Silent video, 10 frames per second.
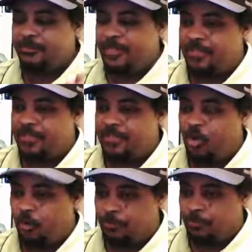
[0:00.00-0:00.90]
That's the
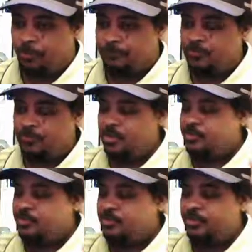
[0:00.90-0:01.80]
hard part.
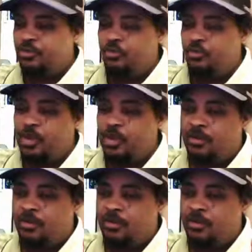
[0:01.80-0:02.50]
To you